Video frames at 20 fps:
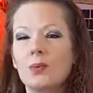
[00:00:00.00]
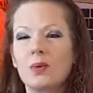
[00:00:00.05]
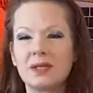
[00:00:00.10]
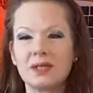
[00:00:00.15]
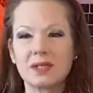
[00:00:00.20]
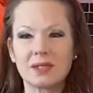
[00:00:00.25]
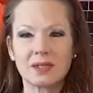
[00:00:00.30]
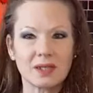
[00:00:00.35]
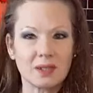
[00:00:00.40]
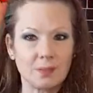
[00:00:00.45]
We
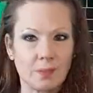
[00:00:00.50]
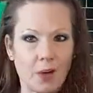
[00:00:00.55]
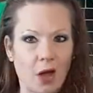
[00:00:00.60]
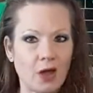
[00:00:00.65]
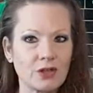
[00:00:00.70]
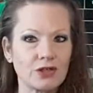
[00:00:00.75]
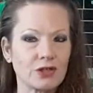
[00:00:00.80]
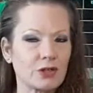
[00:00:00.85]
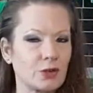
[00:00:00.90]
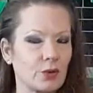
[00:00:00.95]
did the
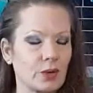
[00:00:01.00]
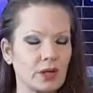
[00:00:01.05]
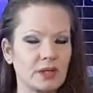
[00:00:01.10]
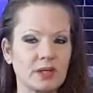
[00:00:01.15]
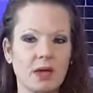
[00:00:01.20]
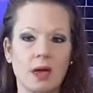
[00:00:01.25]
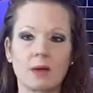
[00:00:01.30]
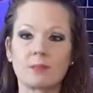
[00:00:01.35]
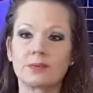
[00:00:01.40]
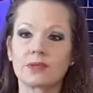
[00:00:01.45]
suppository
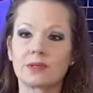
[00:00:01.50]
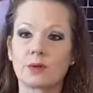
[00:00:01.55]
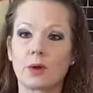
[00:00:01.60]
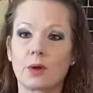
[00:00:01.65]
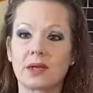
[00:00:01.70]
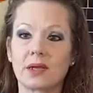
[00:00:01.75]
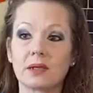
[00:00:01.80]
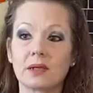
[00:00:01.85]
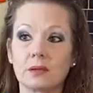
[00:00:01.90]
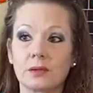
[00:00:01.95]
type, so
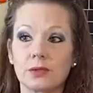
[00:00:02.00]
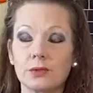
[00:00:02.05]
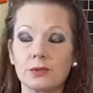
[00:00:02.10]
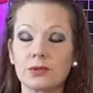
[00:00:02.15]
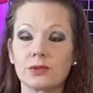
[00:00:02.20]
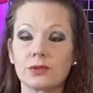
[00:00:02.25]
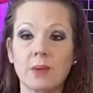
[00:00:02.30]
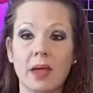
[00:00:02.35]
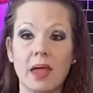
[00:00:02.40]
I didn't lose